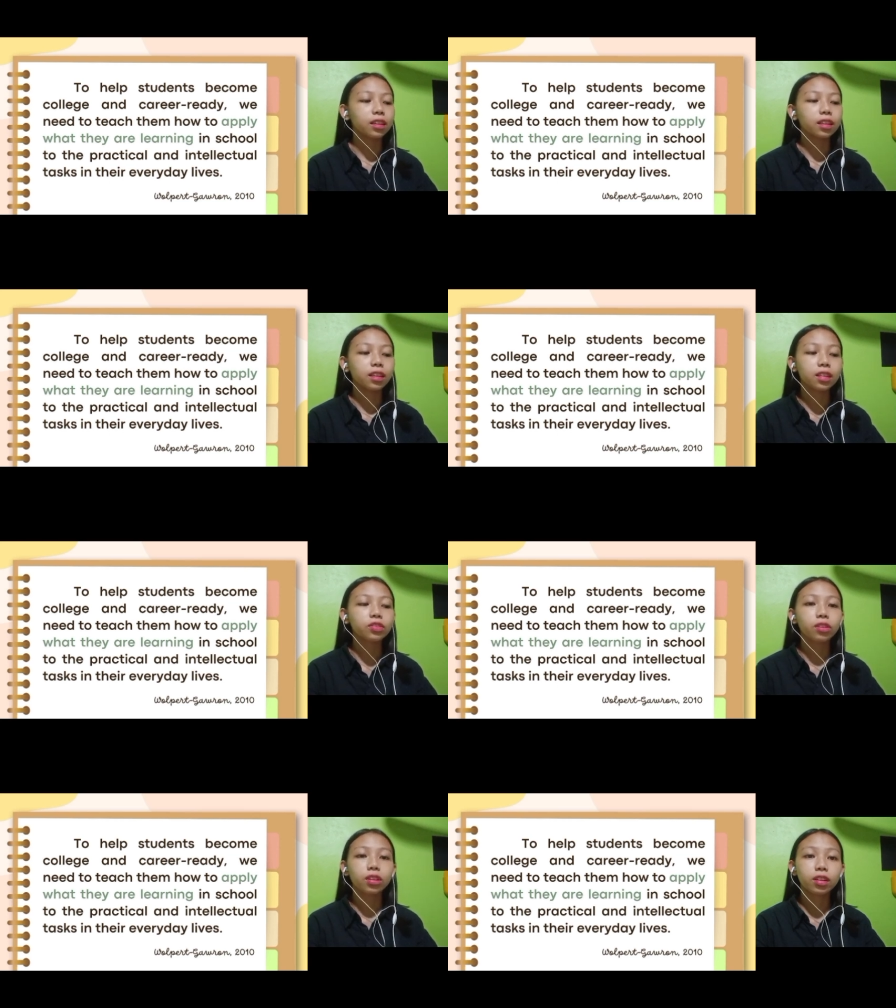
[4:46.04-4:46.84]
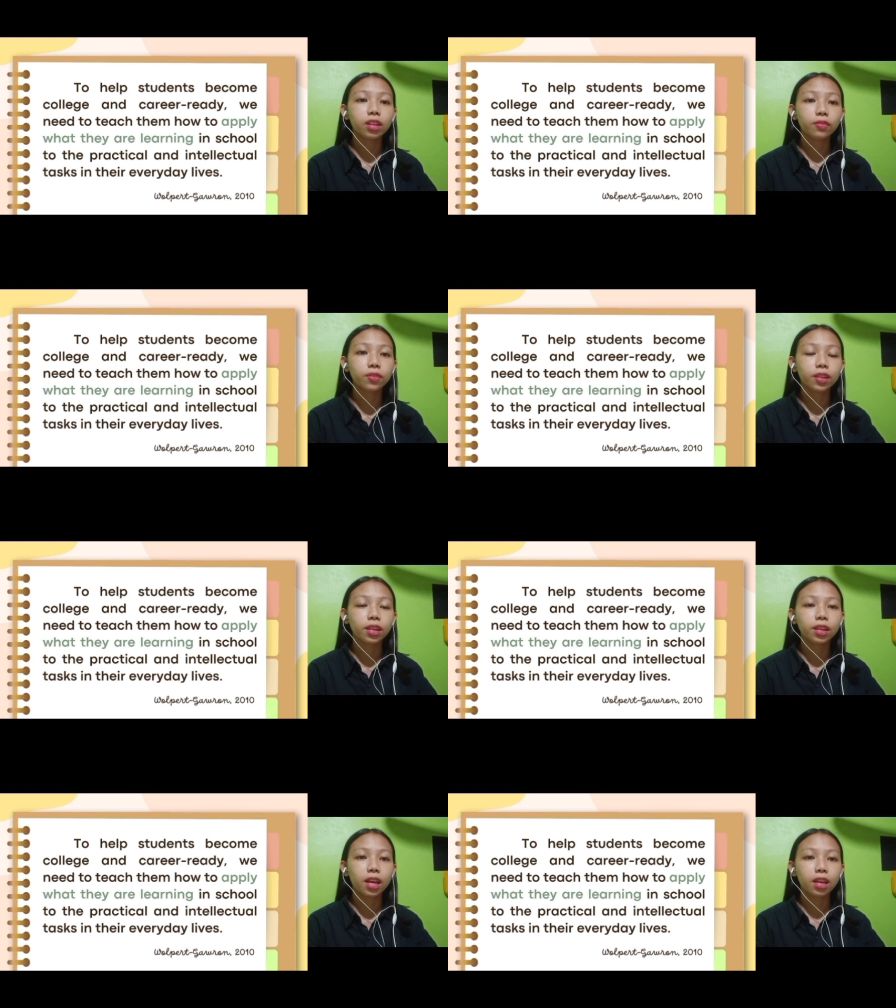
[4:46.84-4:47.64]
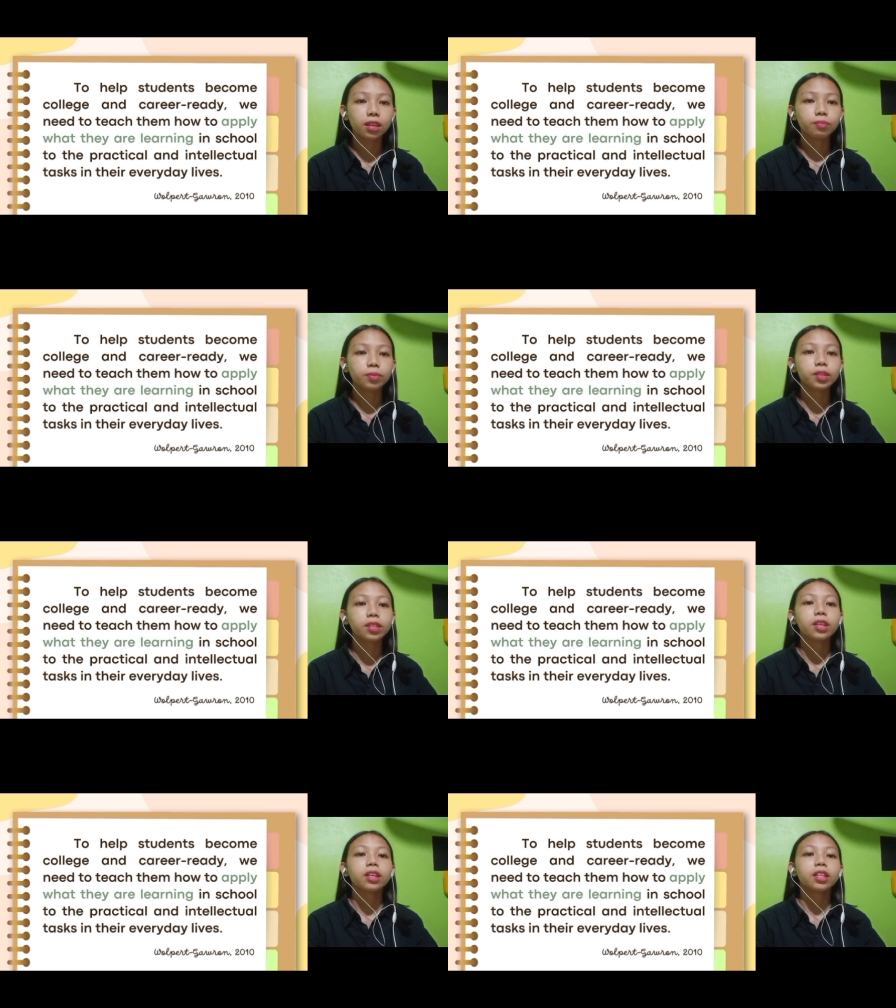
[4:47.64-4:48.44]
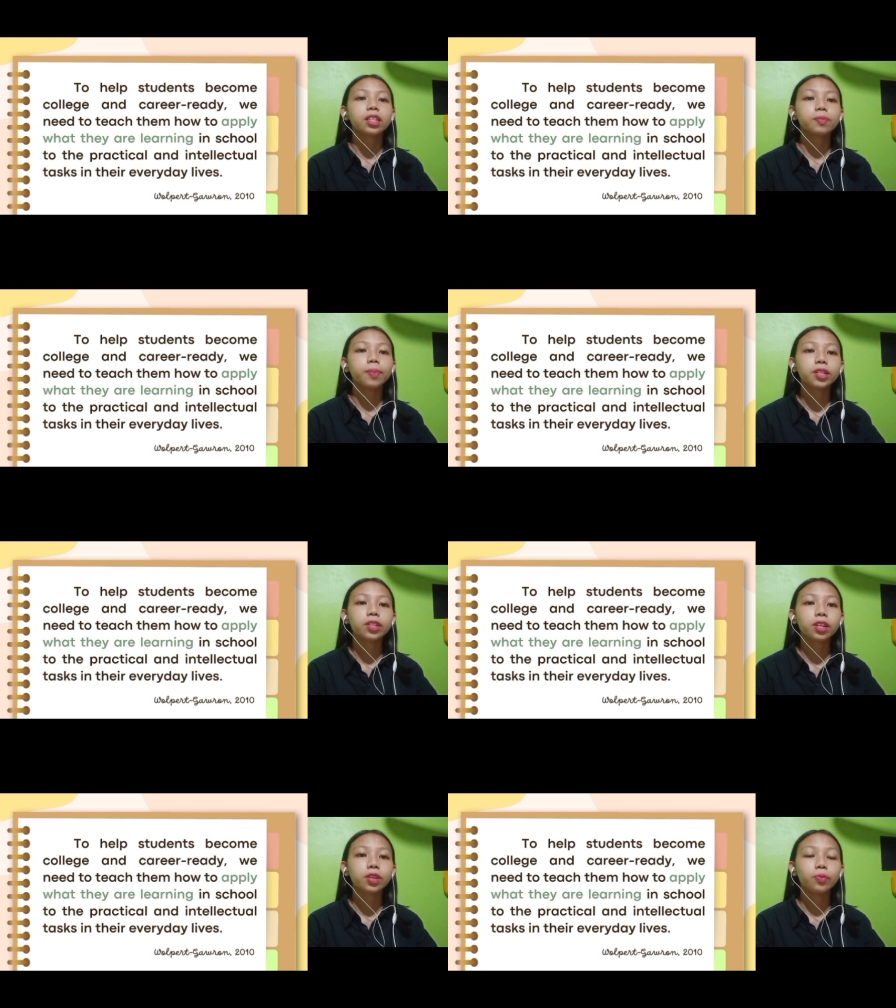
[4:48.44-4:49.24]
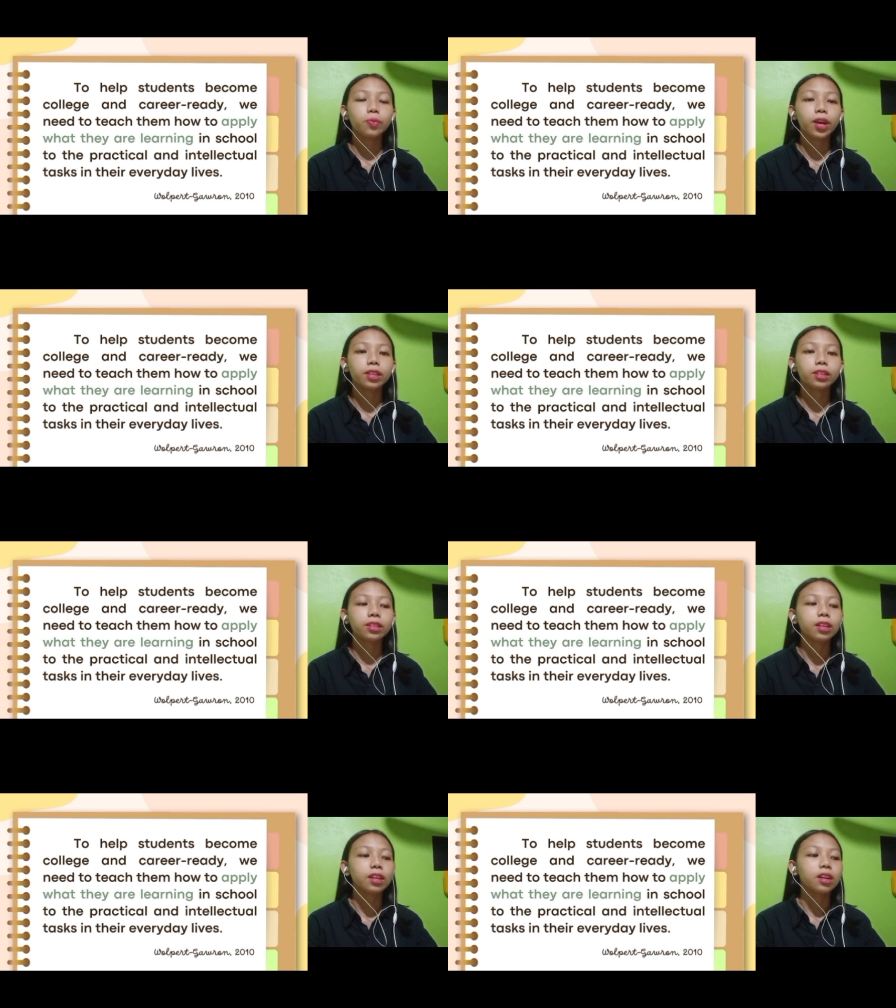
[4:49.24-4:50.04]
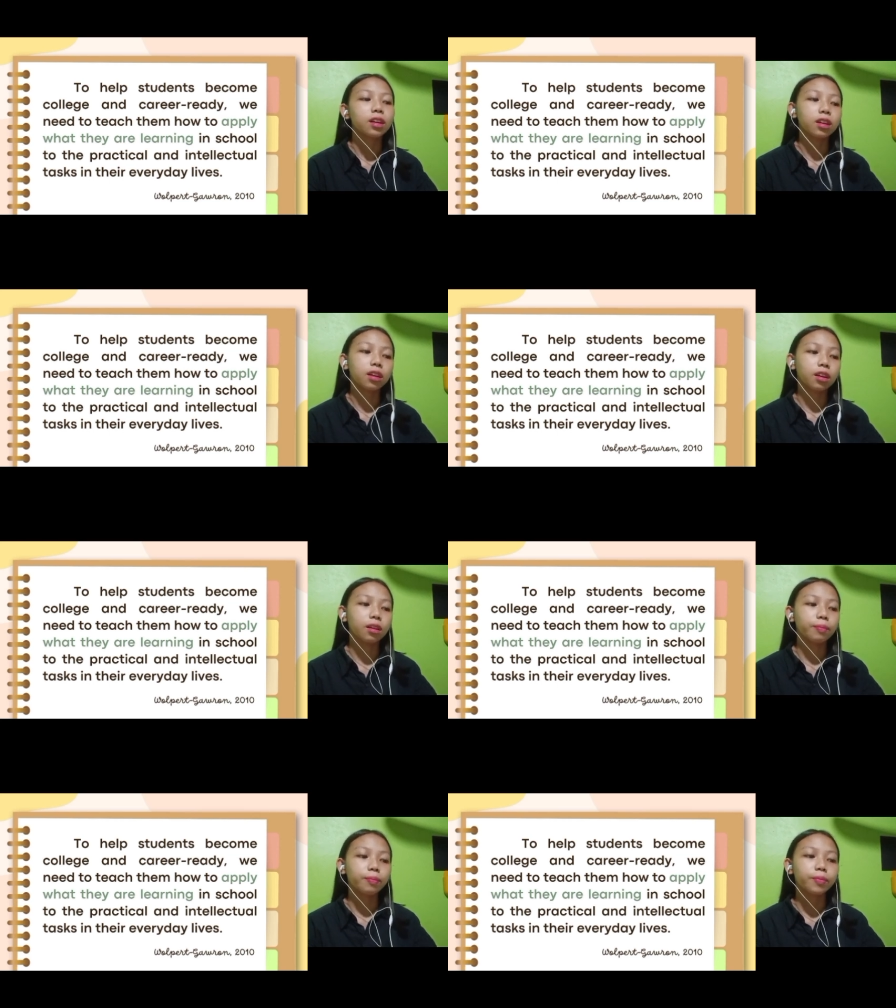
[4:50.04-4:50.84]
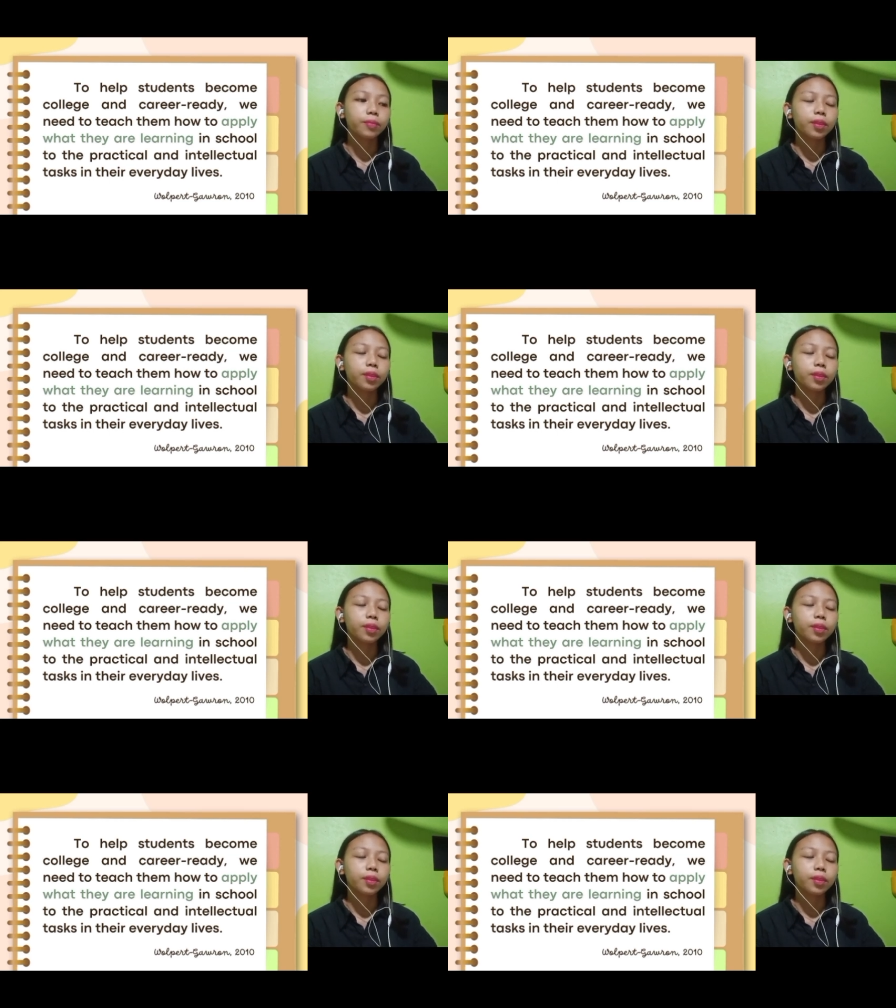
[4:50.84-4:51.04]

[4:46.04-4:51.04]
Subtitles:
his or her everyday lives, especially when um,